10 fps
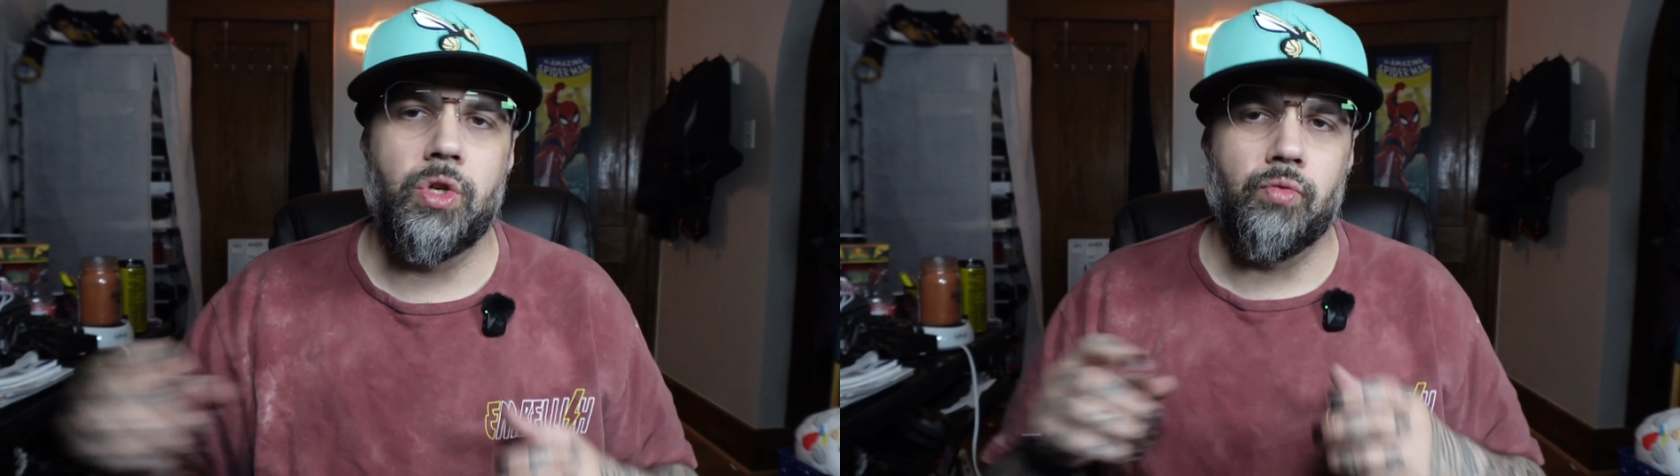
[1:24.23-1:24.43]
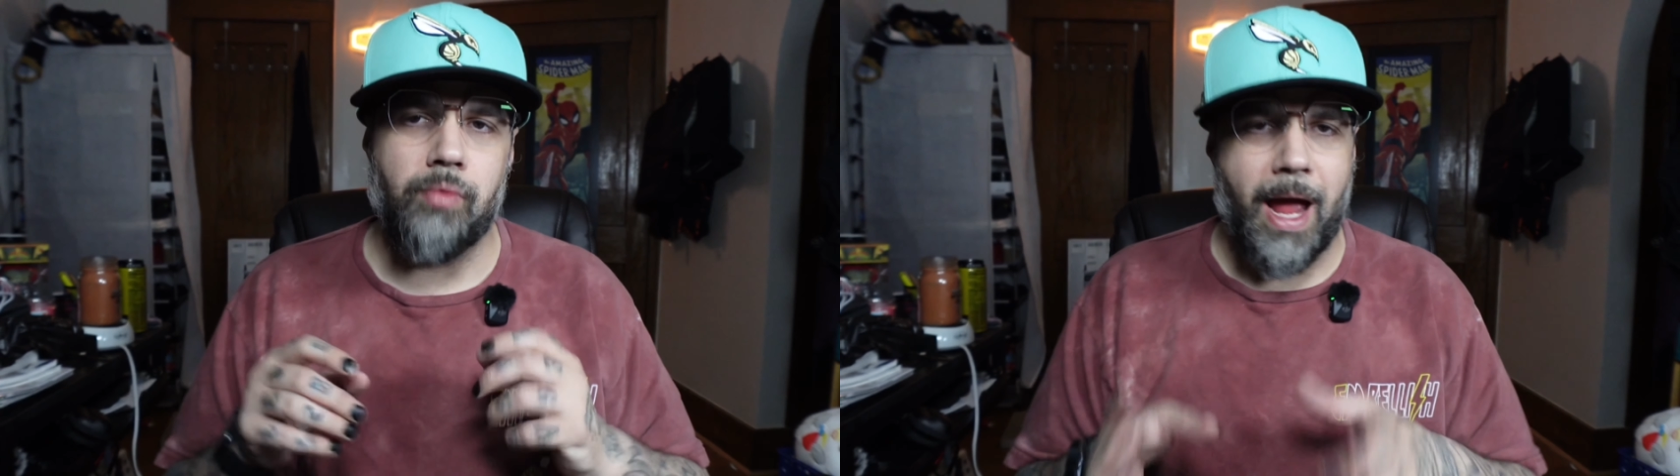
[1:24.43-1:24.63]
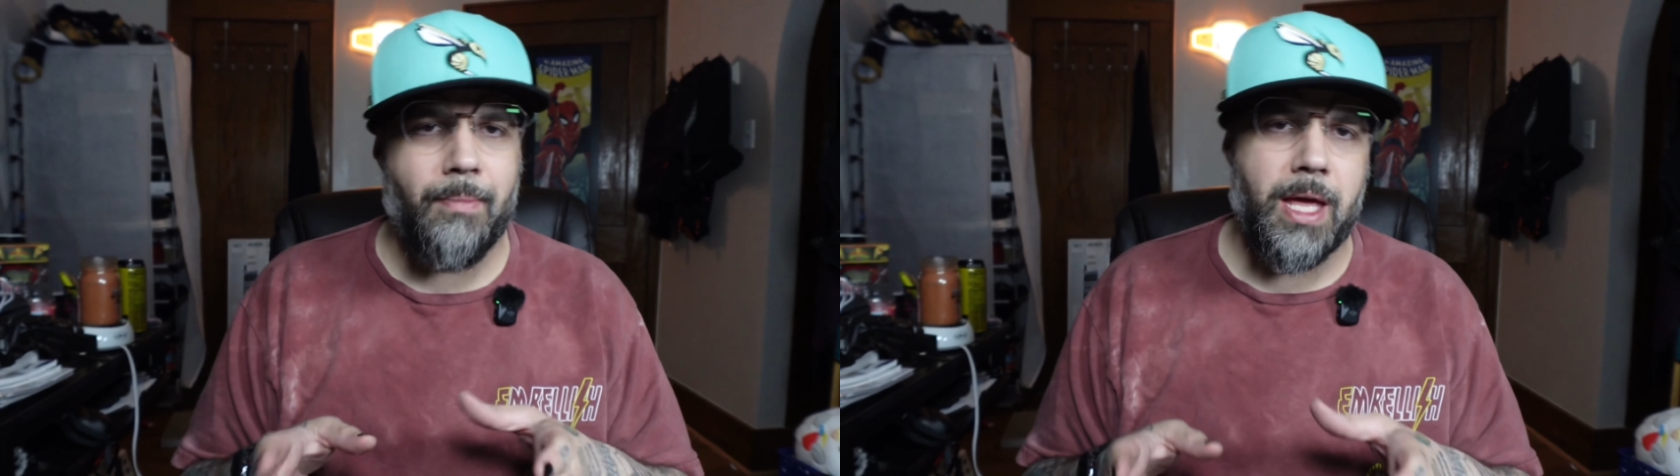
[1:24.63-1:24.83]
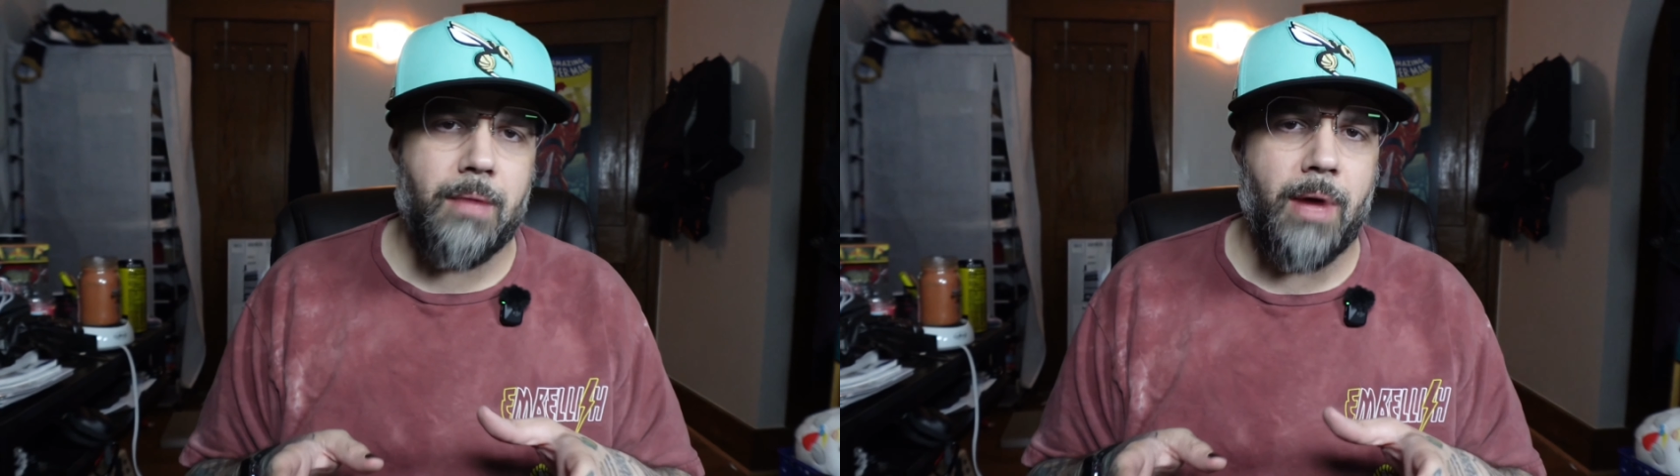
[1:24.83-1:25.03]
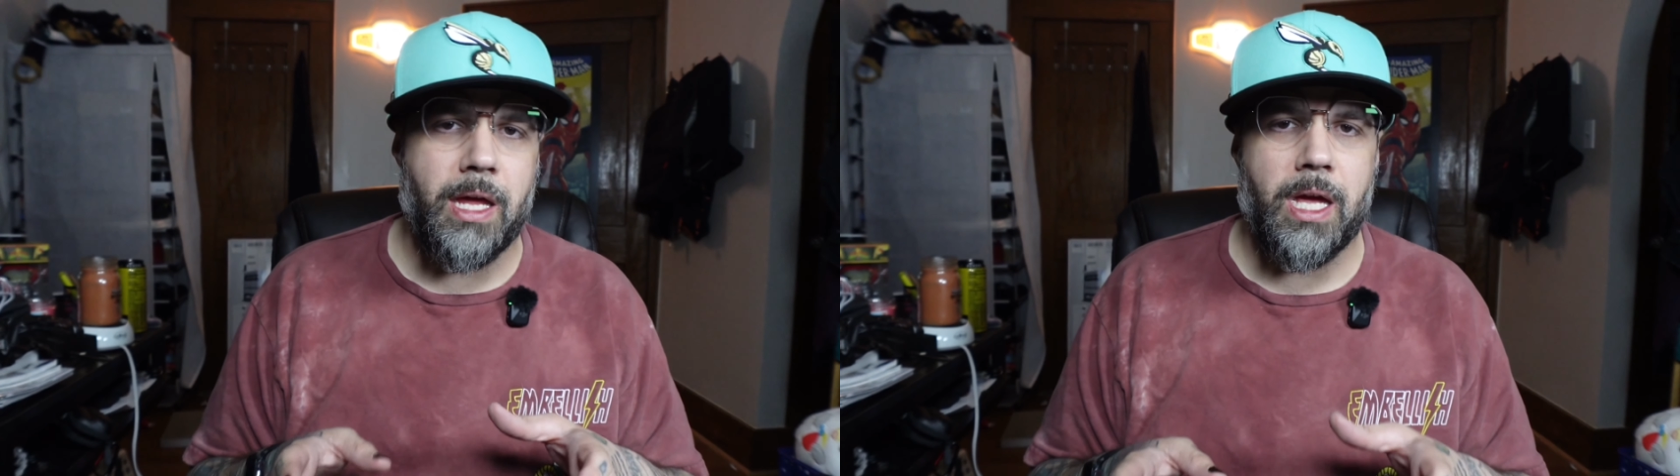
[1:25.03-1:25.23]
grabbing
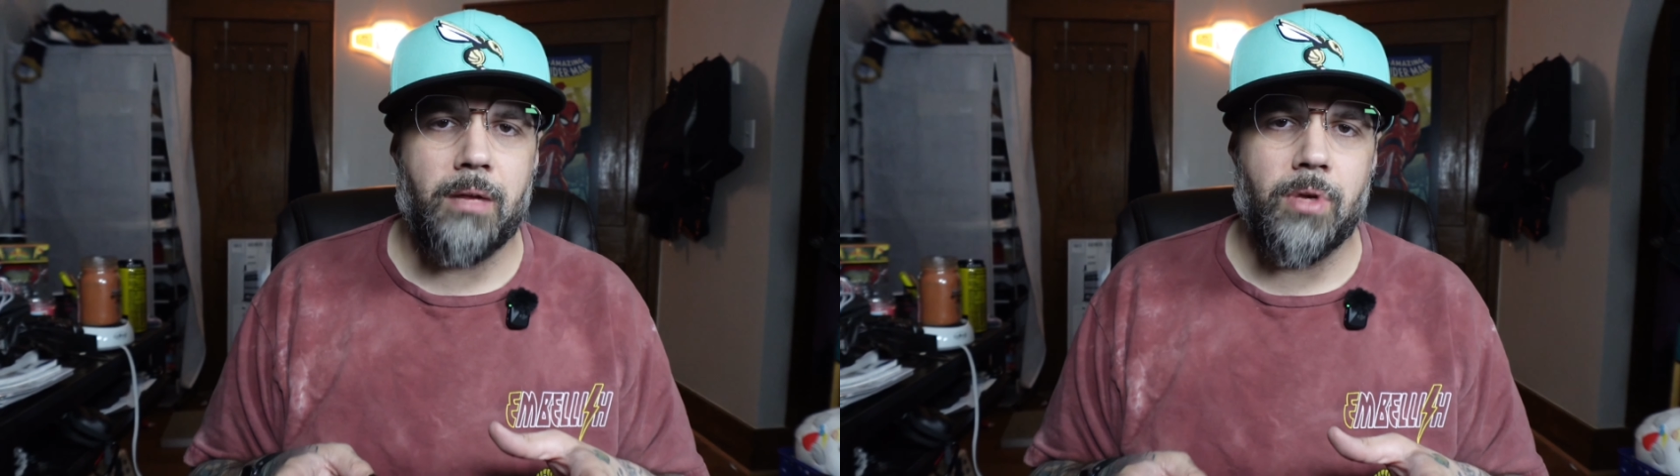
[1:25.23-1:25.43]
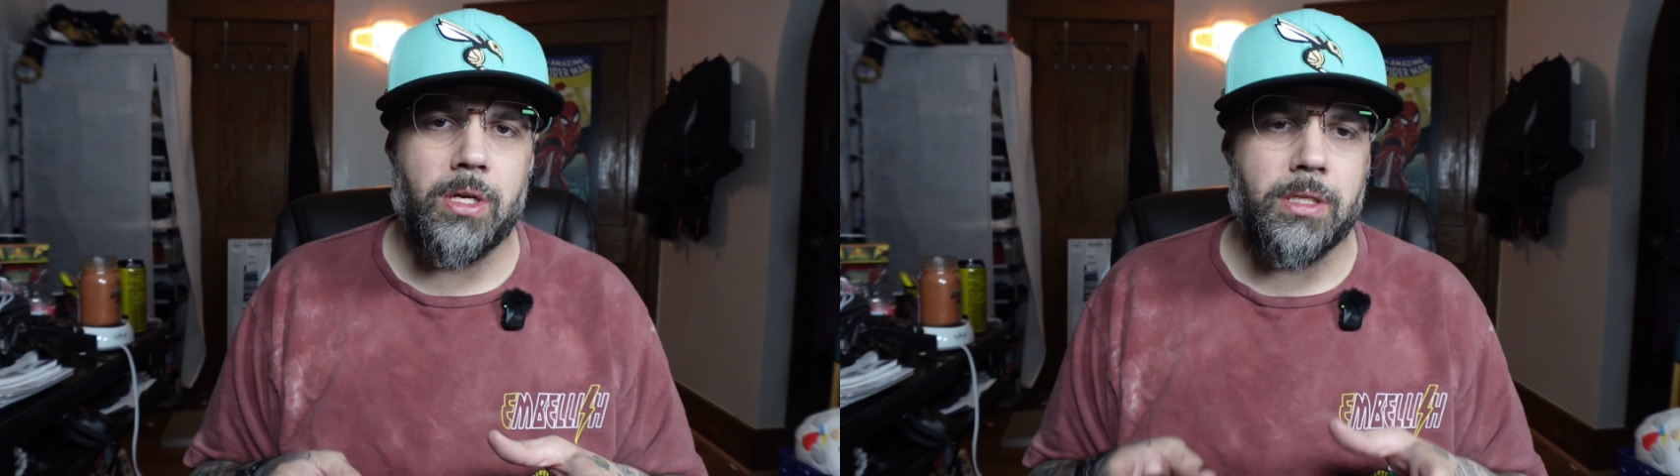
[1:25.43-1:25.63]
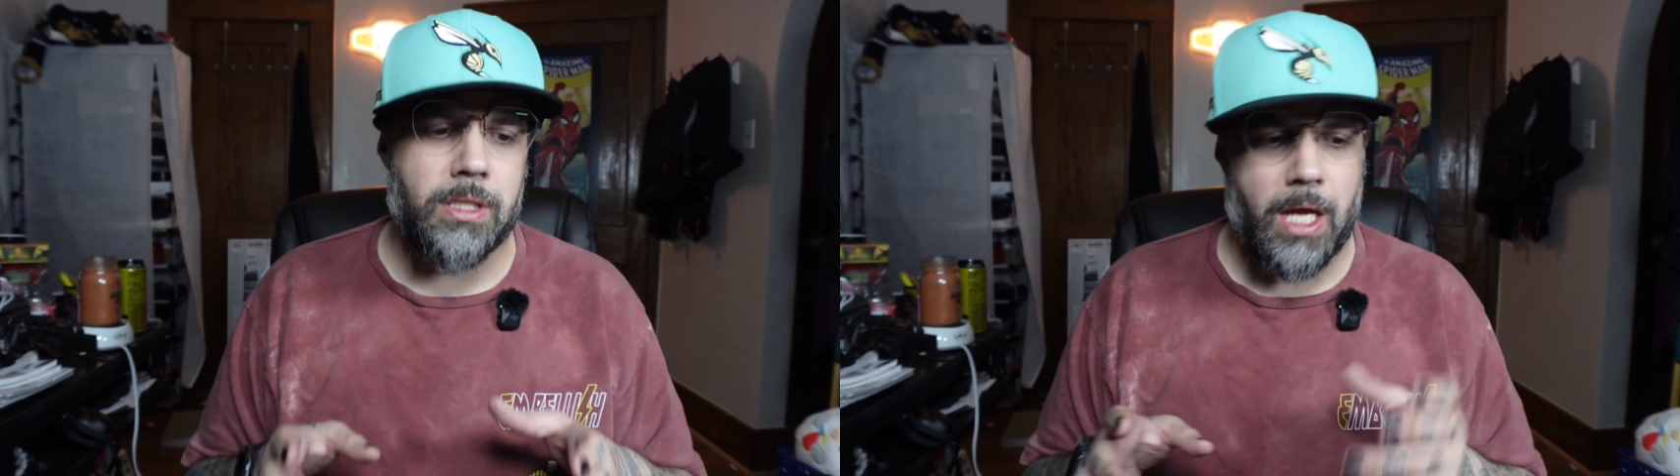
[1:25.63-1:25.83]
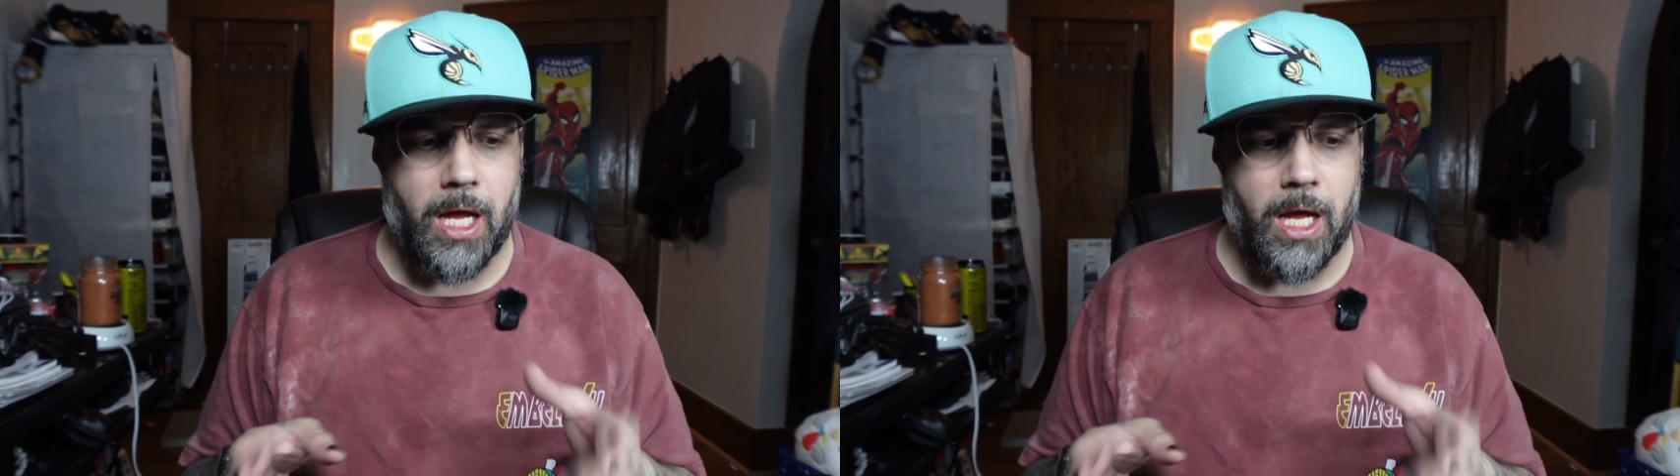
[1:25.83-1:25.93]
my cameras